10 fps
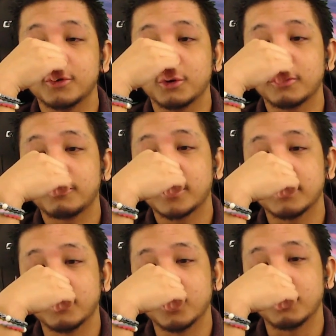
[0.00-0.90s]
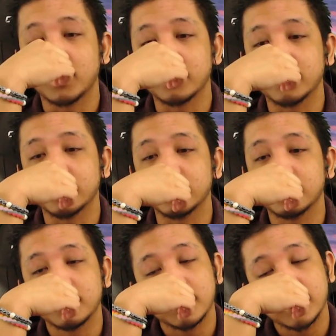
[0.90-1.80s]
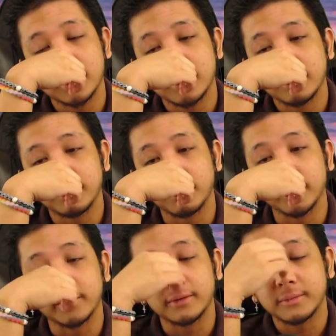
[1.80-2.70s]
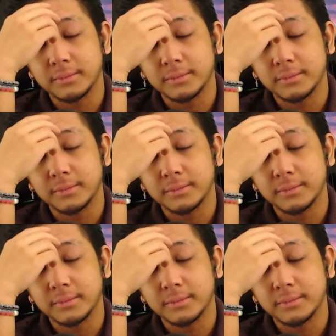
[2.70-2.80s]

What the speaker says: You're a fucking Mormont, dude. For real.